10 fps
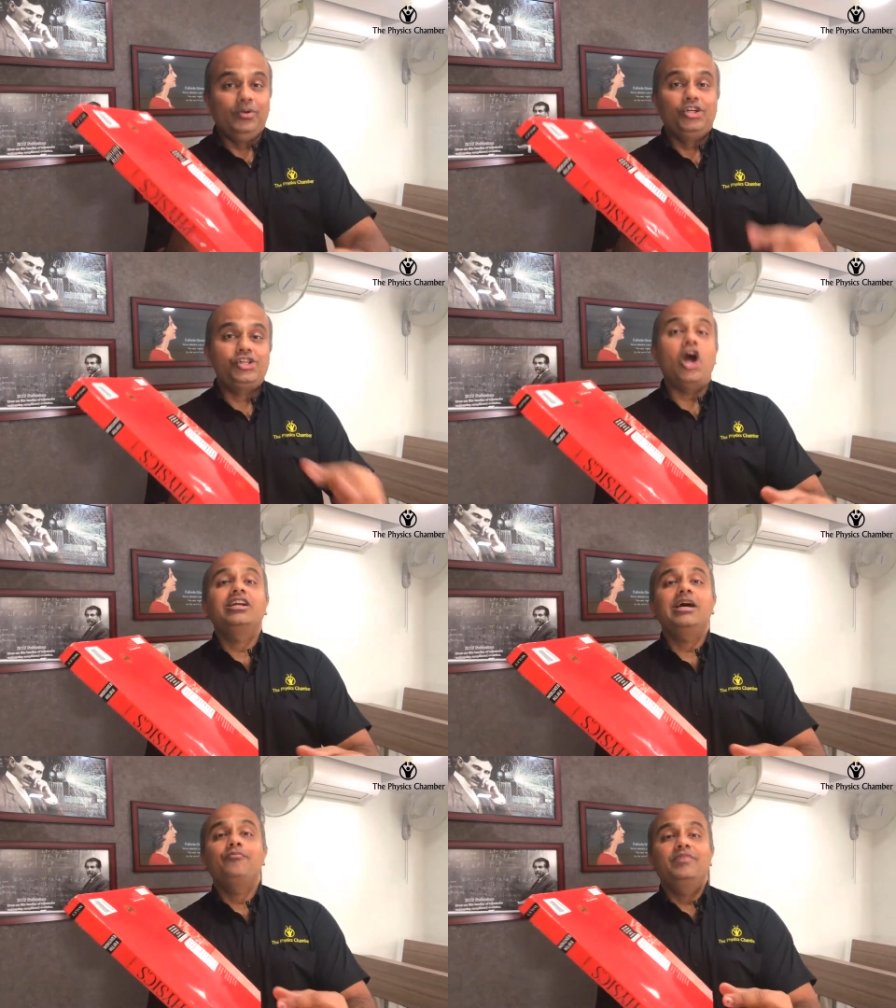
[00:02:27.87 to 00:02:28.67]

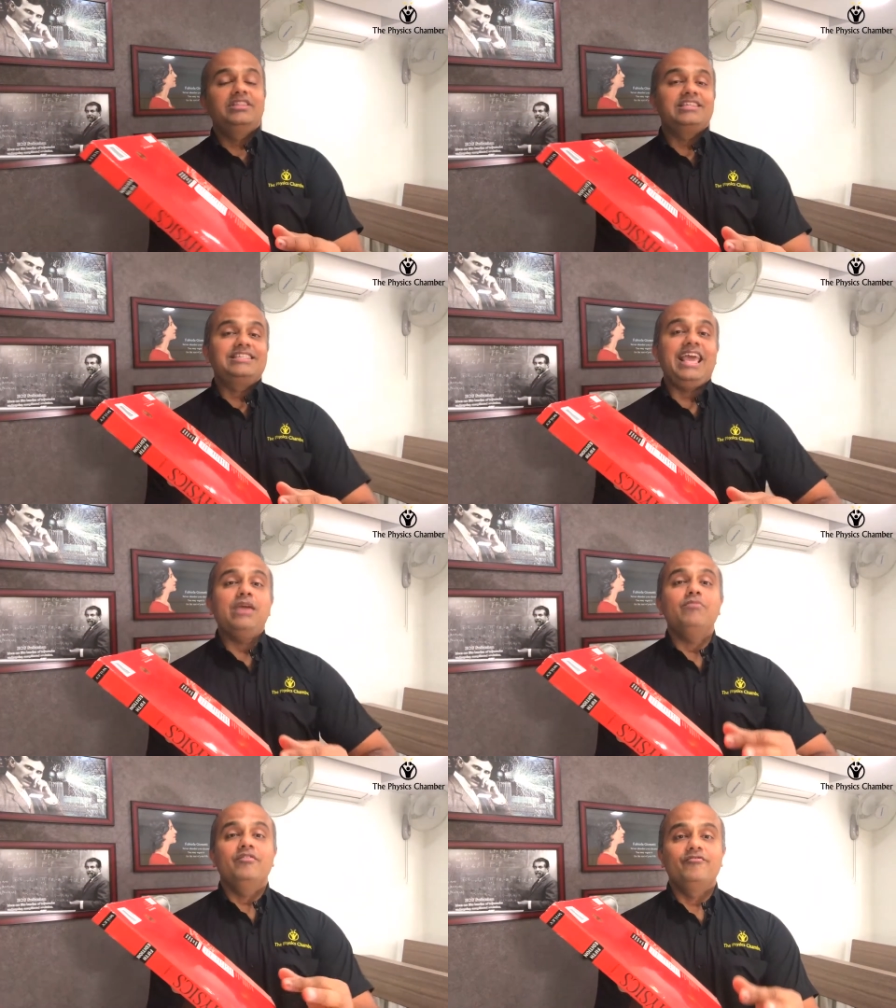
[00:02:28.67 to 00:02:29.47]
shot up with the
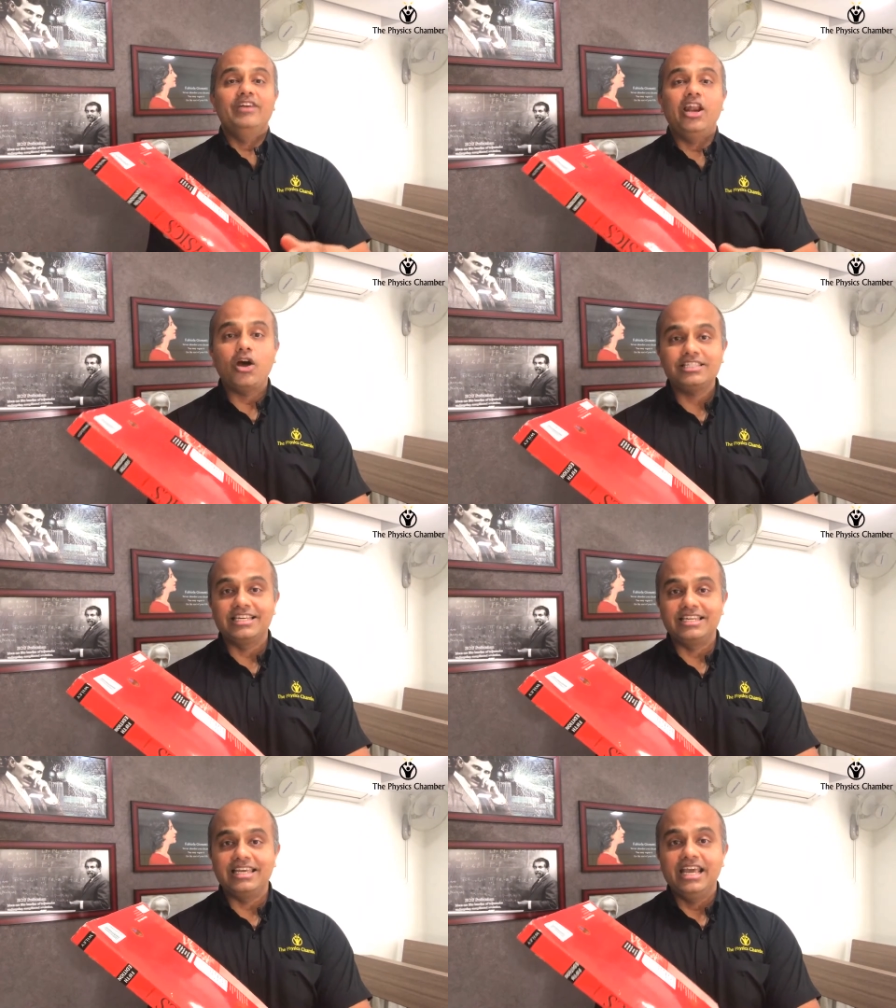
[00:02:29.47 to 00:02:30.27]
same
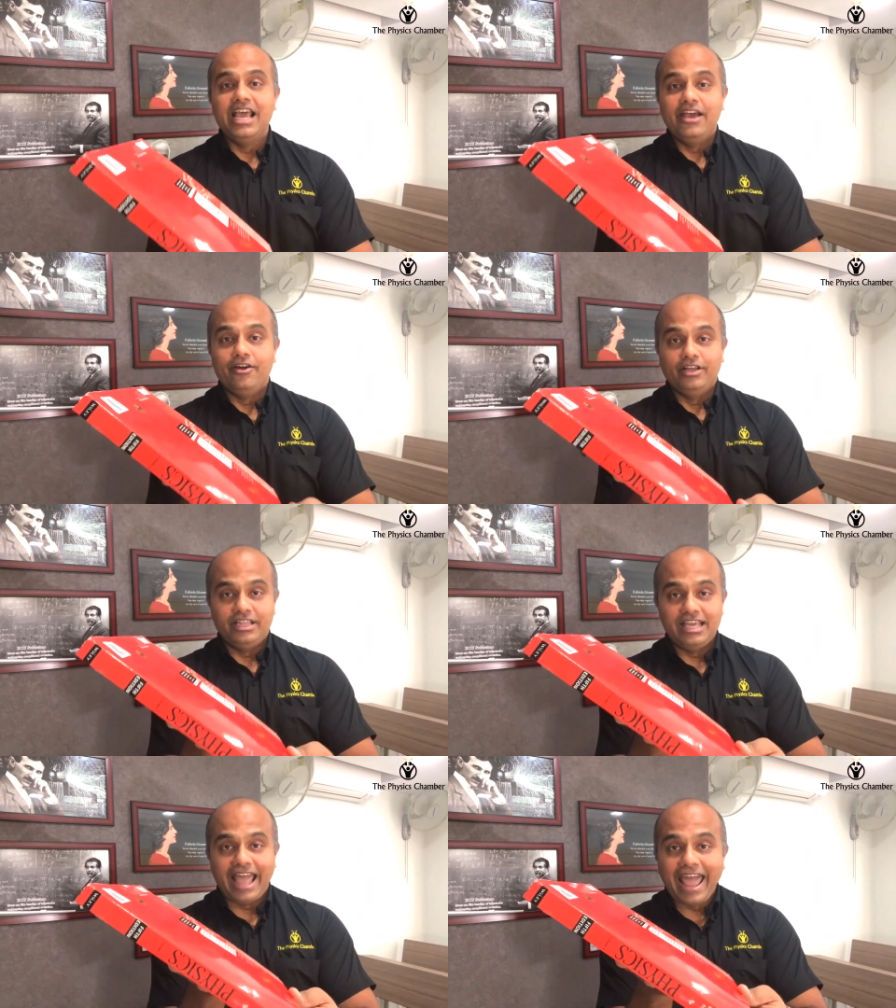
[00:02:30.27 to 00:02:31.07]
velocity,
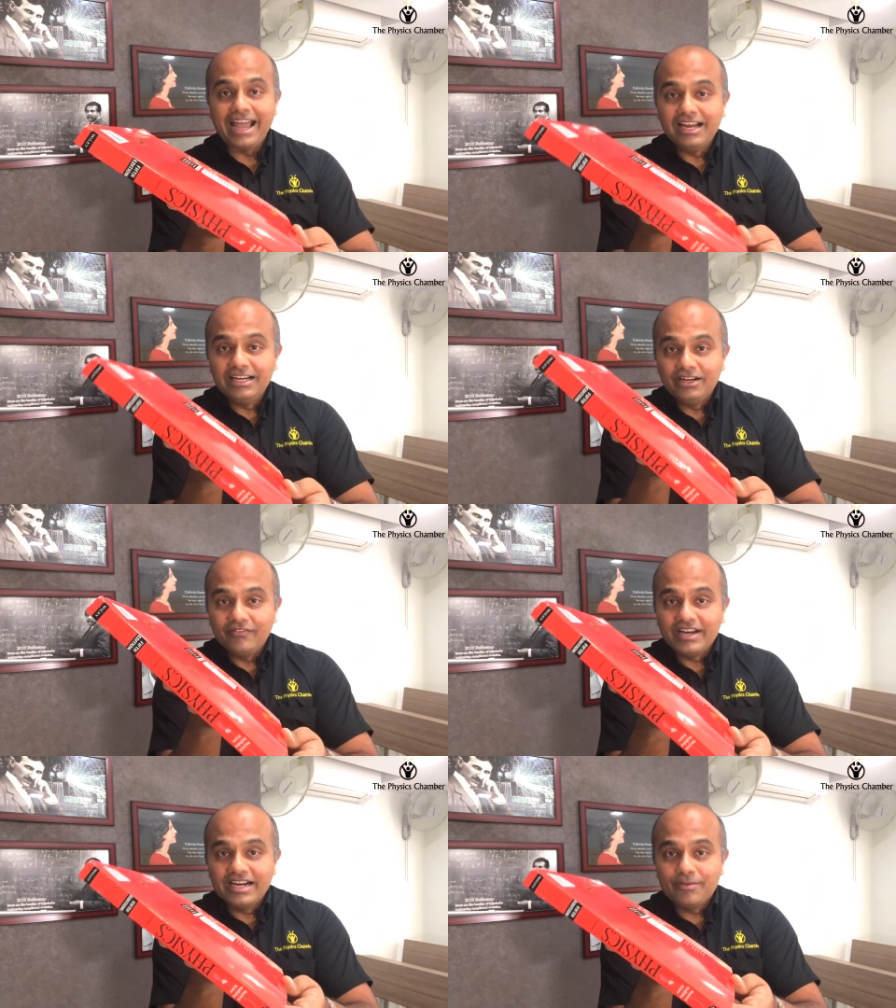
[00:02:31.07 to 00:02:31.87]
the angle,
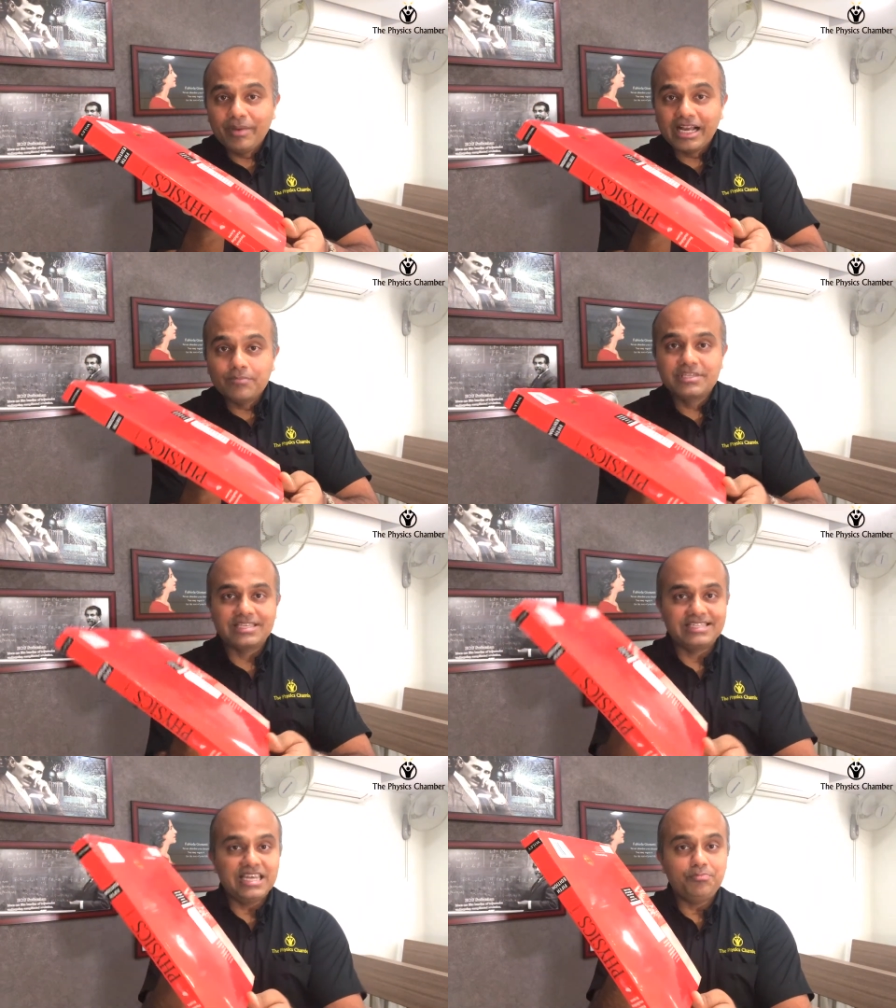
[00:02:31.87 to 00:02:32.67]
when it becomes
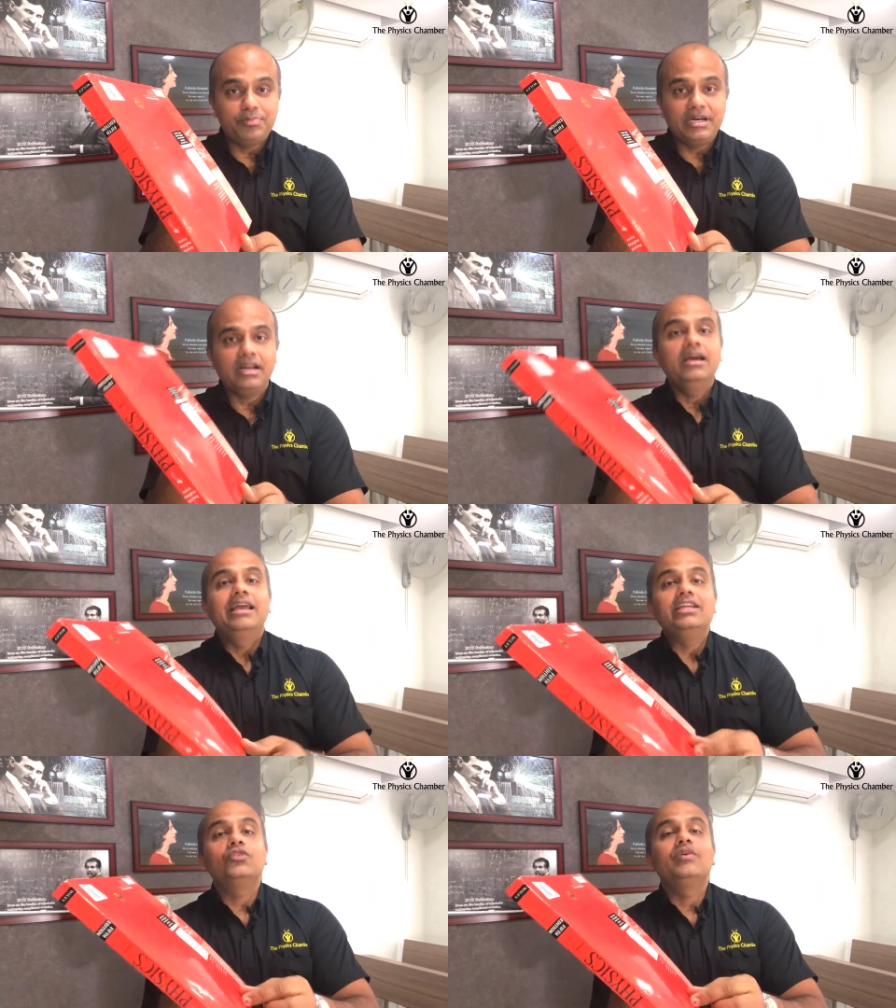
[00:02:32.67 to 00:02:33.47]
steeper,
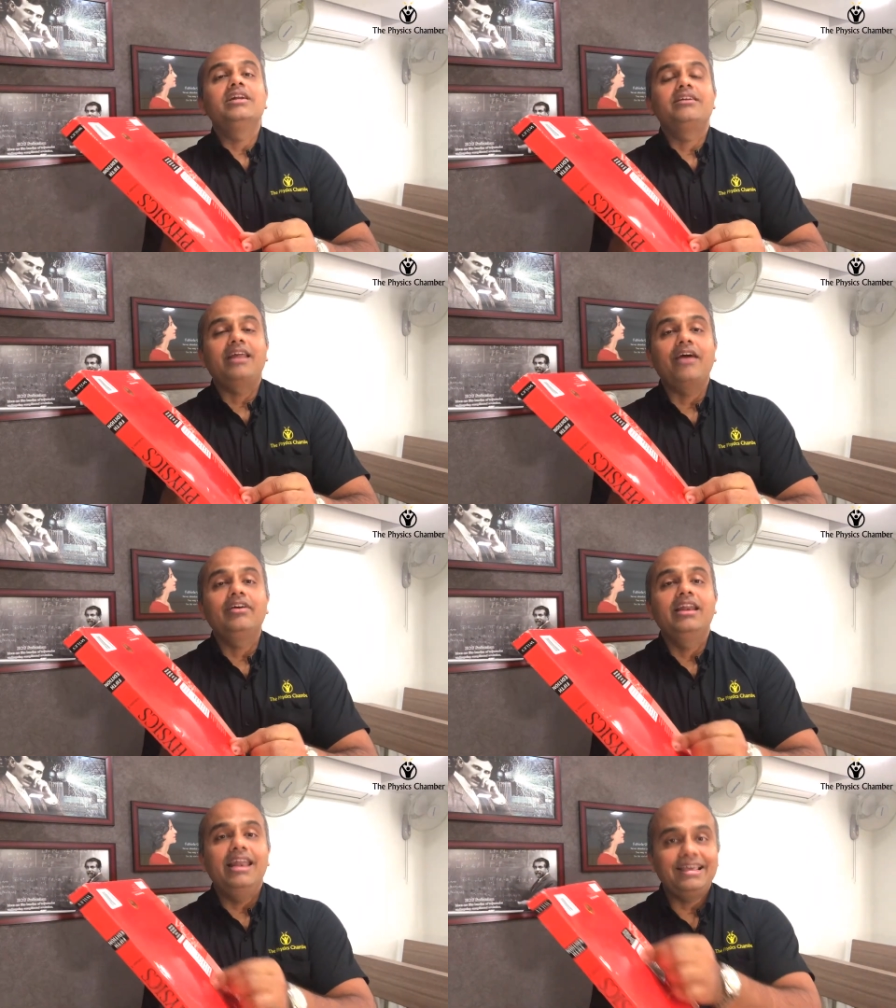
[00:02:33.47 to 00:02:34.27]
it will
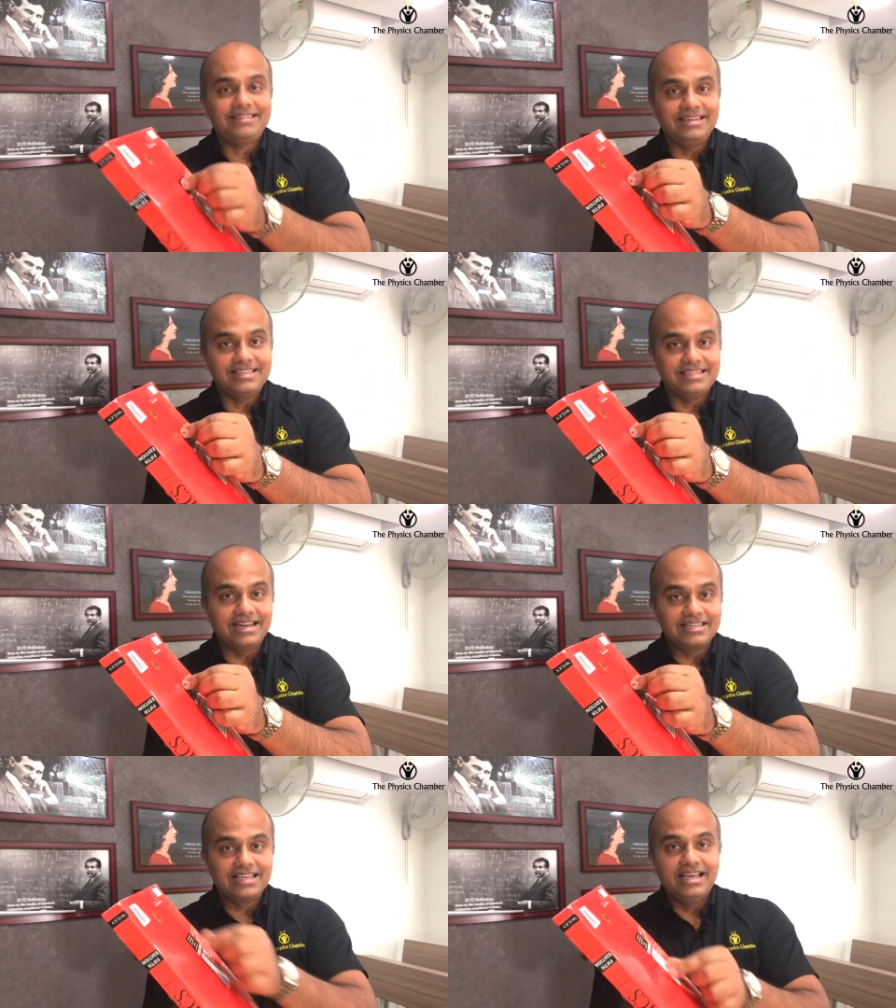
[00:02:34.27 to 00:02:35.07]
travel less
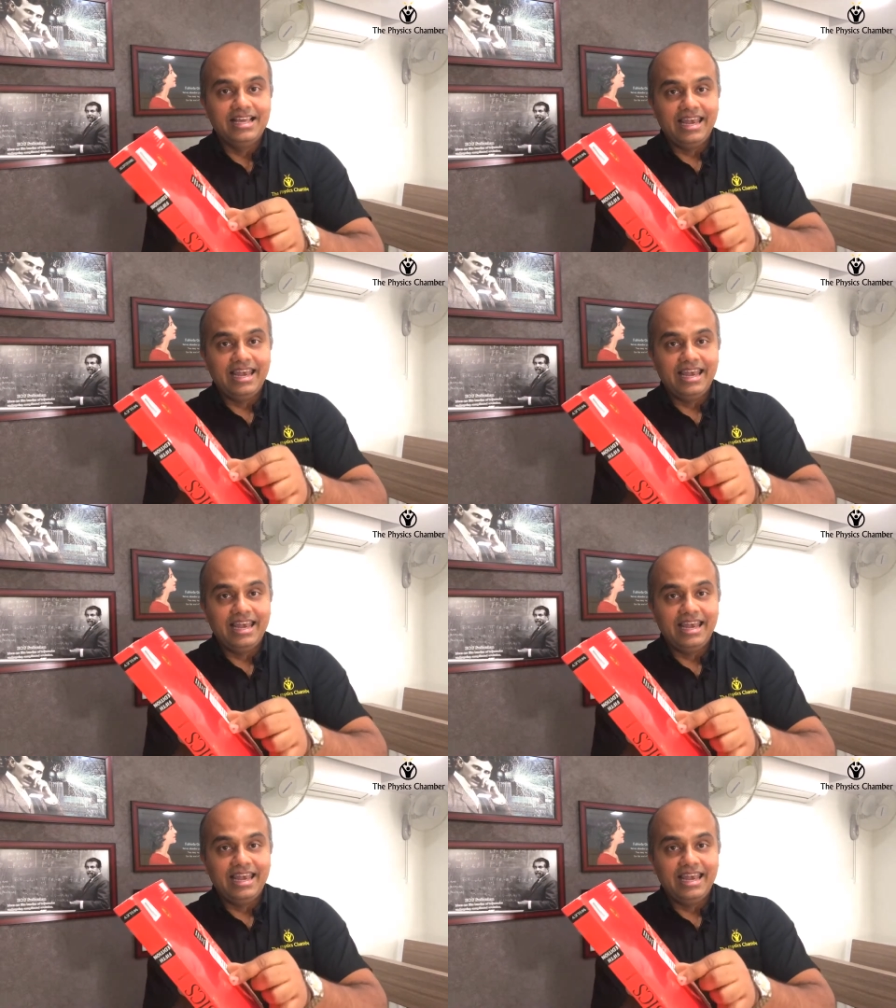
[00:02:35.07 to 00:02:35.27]
distance.